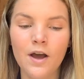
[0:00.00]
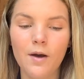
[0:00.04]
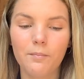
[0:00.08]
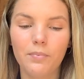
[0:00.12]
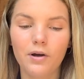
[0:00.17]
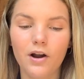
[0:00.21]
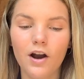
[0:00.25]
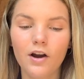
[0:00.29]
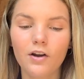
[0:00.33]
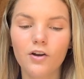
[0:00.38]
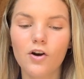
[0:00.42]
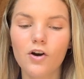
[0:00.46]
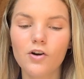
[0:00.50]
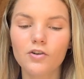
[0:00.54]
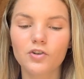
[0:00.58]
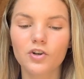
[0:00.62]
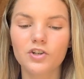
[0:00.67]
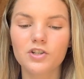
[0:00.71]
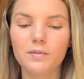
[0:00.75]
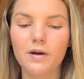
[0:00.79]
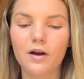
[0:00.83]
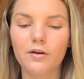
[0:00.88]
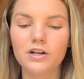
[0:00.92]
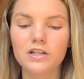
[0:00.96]
but our culture
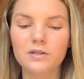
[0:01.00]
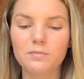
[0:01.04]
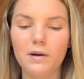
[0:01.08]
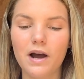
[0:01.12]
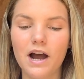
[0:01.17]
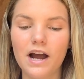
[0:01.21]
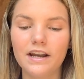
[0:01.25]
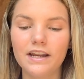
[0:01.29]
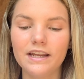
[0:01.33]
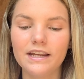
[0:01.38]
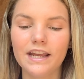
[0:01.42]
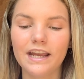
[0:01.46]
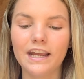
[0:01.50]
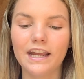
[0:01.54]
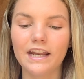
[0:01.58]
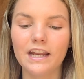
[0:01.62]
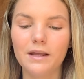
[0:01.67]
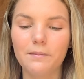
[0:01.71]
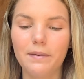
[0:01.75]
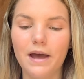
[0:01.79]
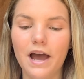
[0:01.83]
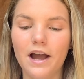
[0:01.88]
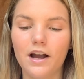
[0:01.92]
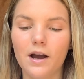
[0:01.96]
is about responding and
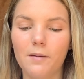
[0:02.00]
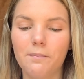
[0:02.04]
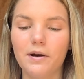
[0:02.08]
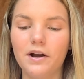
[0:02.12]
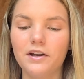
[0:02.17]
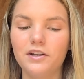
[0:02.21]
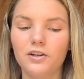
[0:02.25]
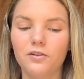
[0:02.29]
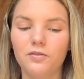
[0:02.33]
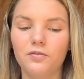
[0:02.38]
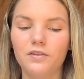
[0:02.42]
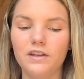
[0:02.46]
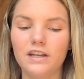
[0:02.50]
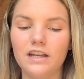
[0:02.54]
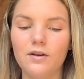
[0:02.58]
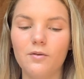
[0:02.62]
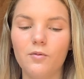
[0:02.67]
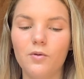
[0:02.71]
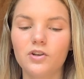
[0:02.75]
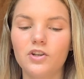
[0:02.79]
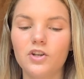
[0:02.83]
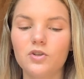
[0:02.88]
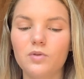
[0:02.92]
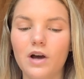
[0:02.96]
getting back up on your feet,
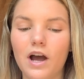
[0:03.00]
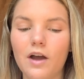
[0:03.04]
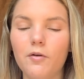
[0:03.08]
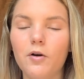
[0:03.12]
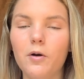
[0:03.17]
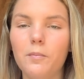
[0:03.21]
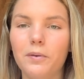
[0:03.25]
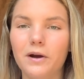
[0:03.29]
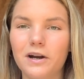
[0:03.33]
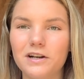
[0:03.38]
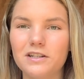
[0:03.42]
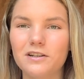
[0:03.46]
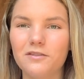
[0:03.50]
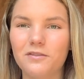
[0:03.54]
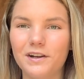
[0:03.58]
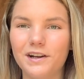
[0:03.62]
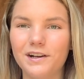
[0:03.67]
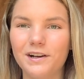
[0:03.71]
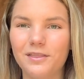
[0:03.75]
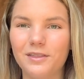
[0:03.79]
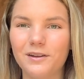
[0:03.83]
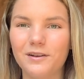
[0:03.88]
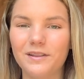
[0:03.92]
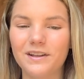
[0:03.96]
which is why we'll
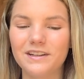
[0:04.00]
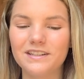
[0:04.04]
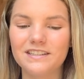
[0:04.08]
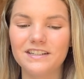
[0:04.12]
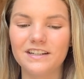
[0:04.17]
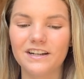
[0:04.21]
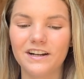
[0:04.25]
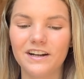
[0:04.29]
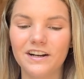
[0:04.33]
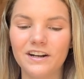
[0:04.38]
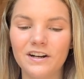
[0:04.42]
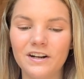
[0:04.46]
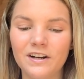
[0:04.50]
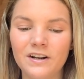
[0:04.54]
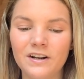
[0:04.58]
persevere through this year.